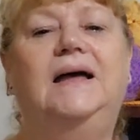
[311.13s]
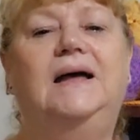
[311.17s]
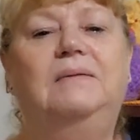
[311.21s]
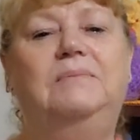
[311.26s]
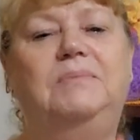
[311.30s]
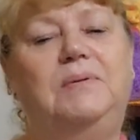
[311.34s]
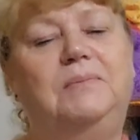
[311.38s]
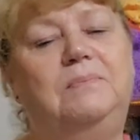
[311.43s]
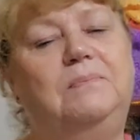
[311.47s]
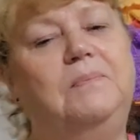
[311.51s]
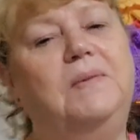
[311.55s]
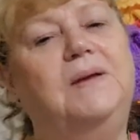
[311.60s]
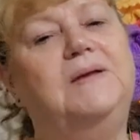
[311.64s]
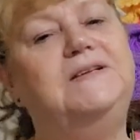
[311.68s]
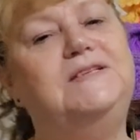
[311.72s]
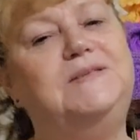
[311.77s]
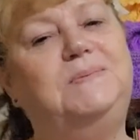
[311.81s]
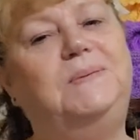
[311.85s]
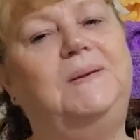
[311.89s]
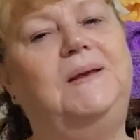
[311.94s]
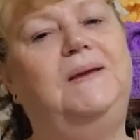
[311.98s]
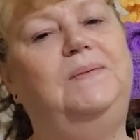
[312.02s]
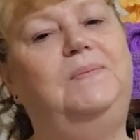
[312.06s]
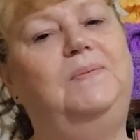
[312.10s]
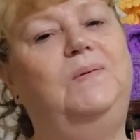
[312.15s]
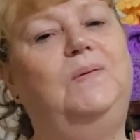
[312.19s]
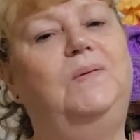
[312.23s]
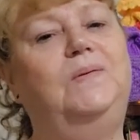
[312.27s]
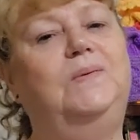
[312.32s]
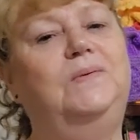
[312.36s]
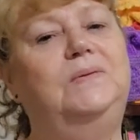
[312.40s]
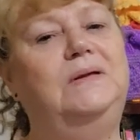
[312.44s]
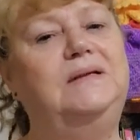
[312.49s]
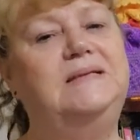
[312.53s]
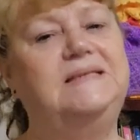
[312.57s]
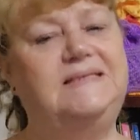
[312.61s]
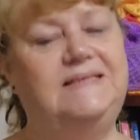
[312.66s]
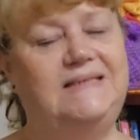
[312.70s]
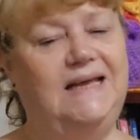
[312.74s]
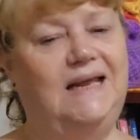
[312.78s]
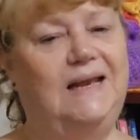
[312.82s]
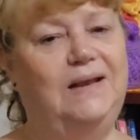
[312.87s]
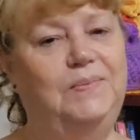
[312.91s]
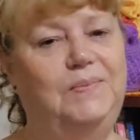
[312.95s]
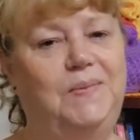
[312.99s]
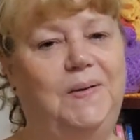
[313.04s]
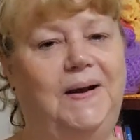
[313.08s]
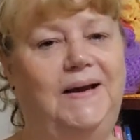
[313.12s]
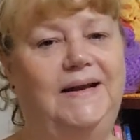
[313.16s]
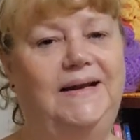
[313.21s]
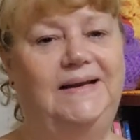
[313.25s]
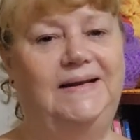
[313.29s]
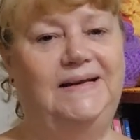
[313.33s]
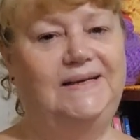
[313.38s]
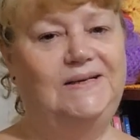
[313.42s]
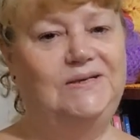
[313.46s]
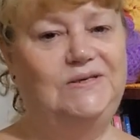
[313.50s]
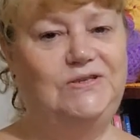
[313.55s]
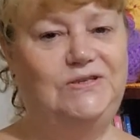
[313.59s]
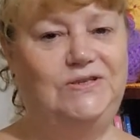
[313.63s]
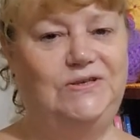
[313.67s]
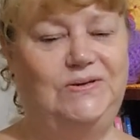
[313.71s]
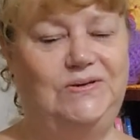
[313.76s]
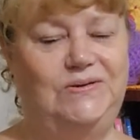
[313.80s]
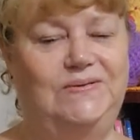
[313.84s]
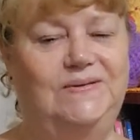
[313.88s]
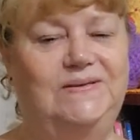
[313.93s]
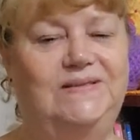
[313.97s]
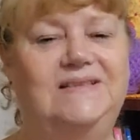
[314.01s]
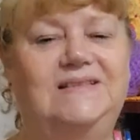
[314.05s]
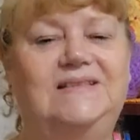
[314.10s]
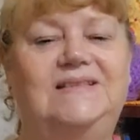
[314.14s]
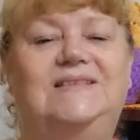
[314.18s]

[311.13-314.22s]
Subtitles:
But most people celebrate it in June.